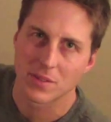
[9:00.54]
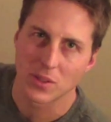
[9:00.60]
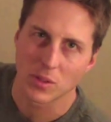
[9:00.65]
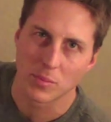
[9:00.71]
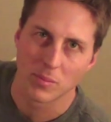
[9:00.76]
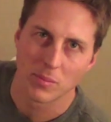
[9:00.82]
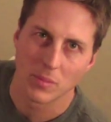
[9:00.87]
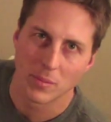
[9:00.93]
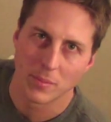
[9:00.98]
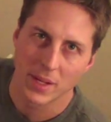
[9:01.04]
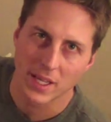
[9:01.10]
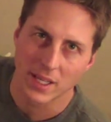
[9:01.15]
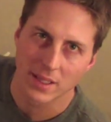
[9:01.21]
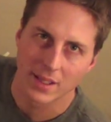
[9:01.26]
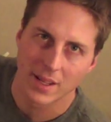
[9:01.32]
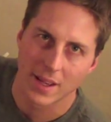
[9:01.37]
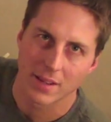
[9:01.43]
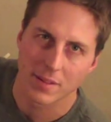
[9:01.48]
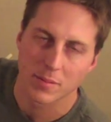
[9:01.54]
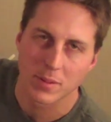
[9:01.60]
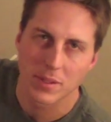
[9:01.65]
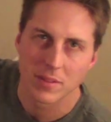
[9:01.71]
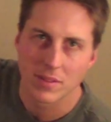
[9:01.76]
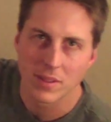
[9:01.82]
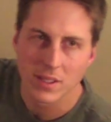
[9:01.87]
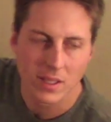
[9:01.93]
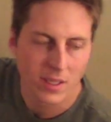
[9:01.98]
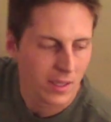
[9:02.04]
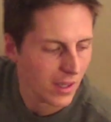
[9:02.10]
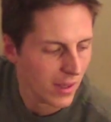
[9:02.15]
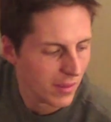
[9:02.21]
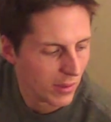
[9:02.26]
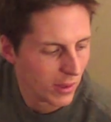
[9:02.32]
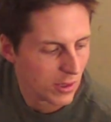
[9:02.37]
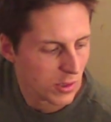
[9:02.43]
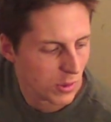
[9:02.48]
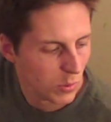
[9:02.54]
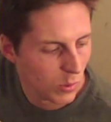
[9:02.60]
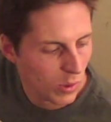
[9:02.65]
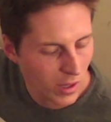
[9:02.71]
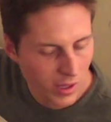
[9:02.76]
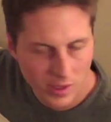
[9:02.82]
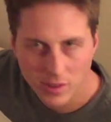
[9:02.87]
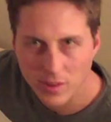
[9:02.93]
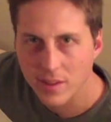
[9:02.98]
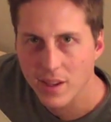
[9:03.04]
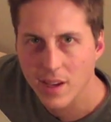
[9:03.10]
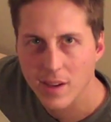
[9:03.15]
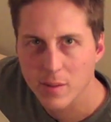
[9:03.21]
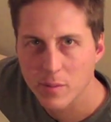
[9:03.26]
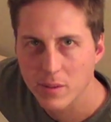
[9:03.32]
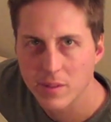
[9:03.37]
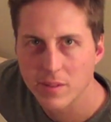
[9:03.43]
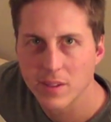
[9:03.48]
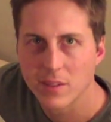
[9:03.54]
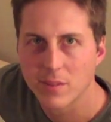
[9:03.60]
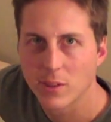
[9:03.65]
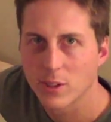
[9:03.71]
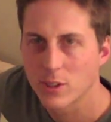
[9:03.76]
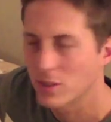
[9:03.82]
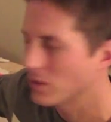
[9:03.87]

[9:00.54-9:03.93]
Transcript: you're making the FPV version 1 or the FPV version